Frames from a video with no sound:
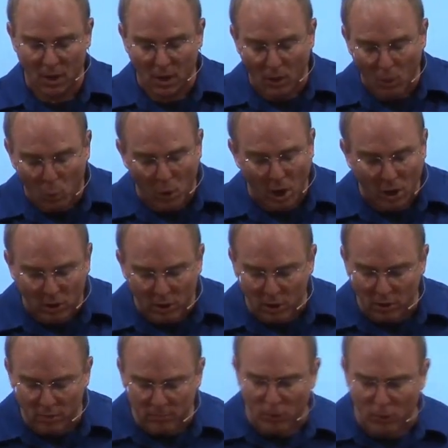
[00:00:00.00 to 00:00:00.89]
Well,
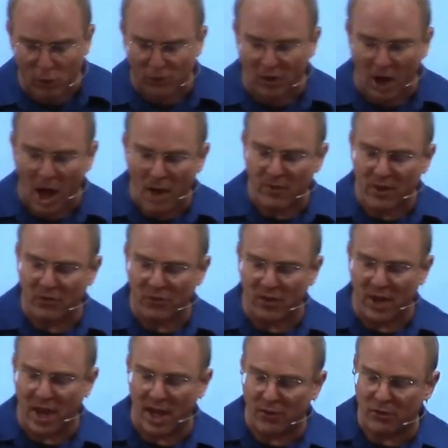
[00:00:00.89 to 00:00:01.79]
the most obvious
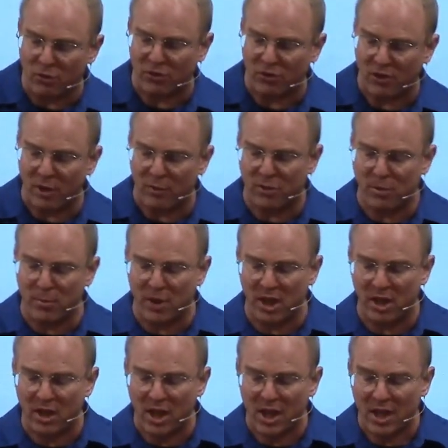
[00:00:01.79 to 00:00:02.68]
answer seems to
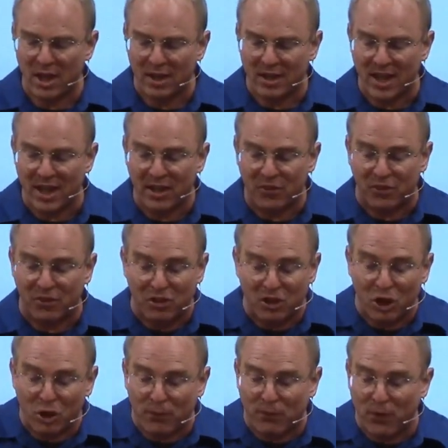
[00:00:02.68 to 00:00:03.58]
be that his
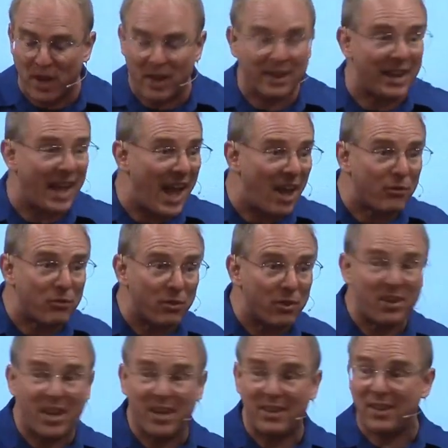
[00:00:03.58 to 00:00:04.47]
dear friend
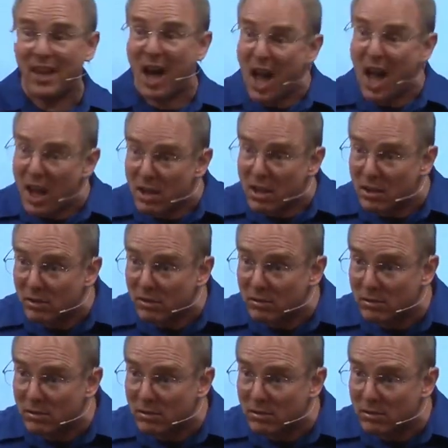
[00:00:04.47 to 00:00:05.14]
Lazarus had died.